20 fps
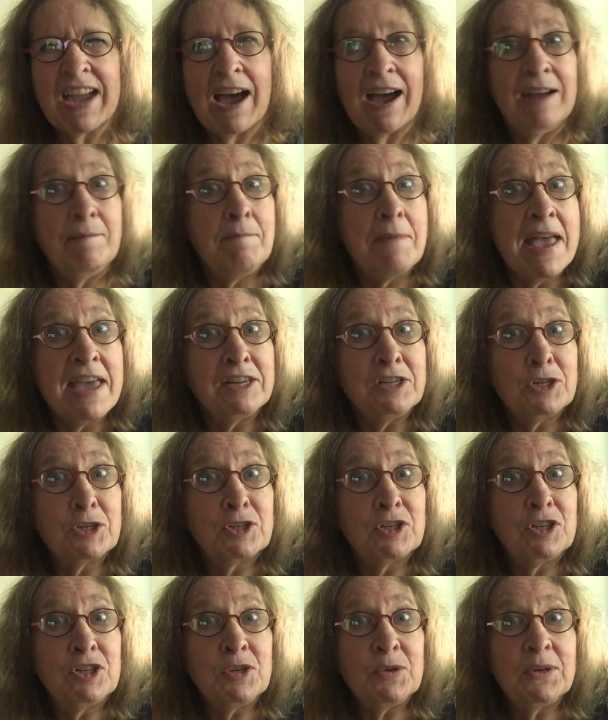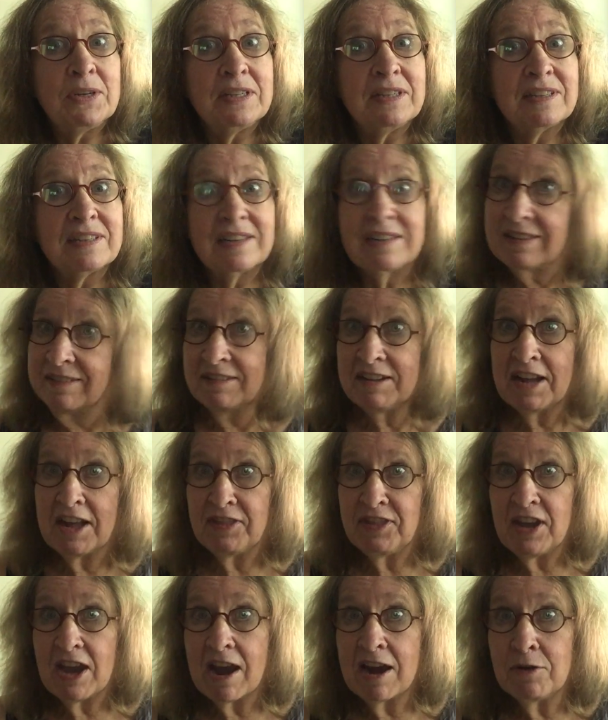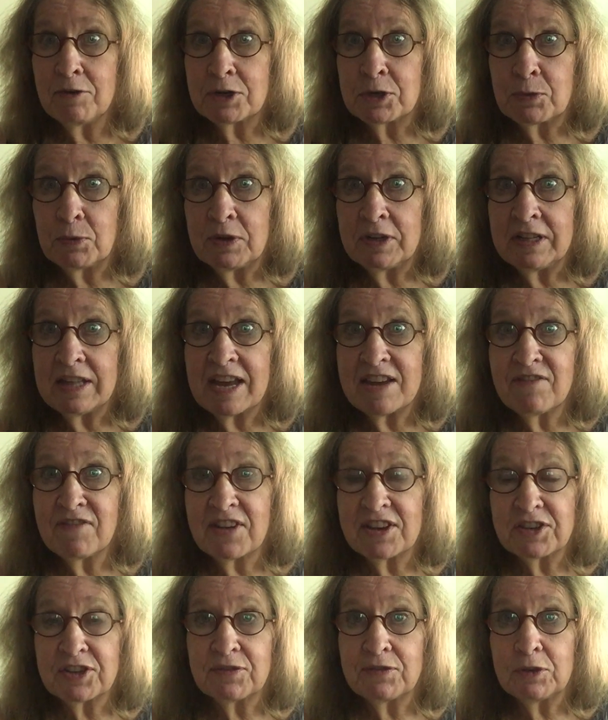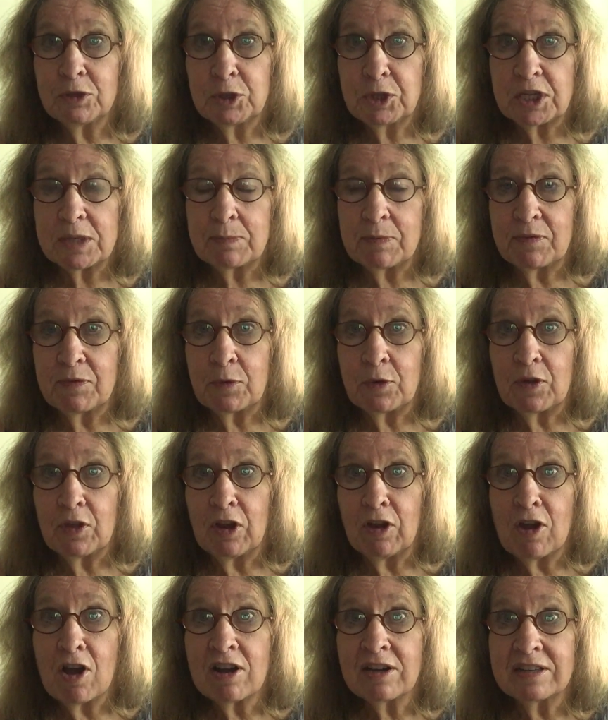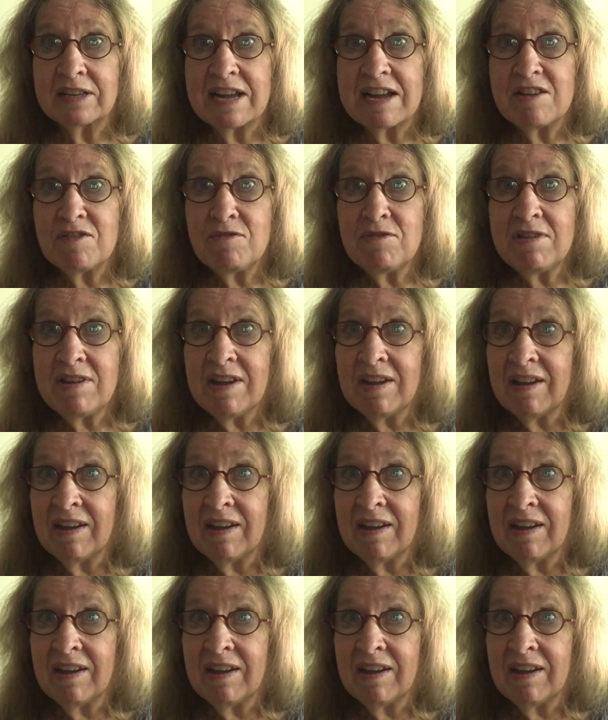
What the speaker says: I've managed to do it at the Irish Real Life Festival just before the lockdown.